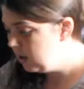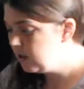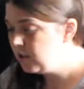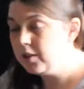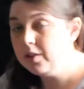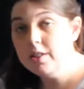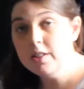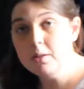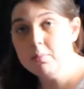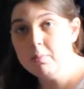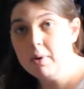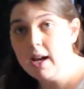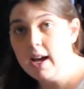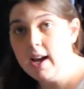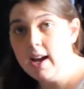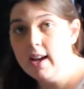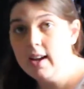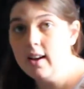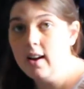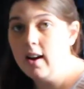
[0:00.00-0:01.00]
So this
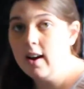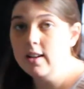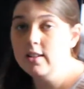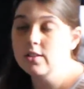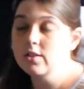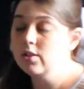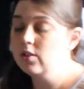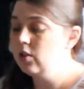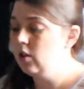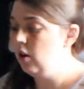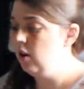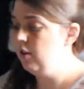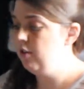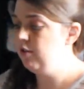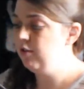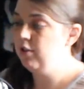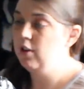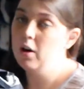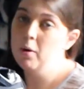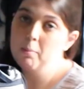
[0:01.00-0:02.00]
bag I just got
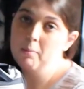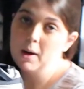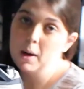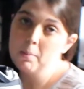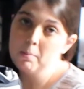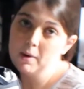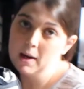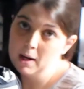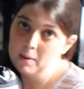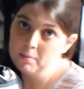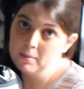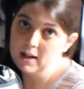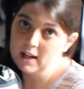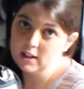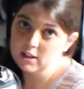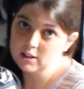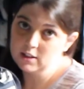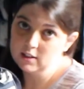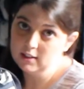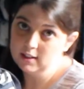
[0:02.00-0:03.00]
from my mum
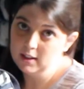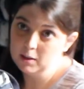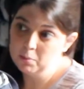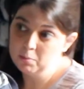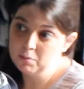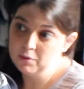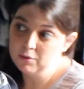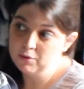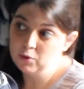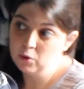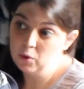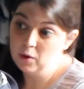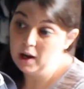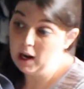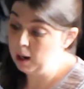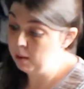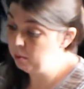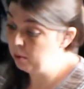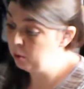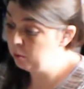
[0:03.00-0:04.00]
actually before
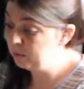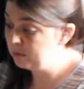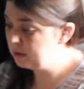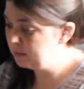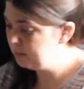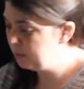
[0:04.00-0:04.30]
April was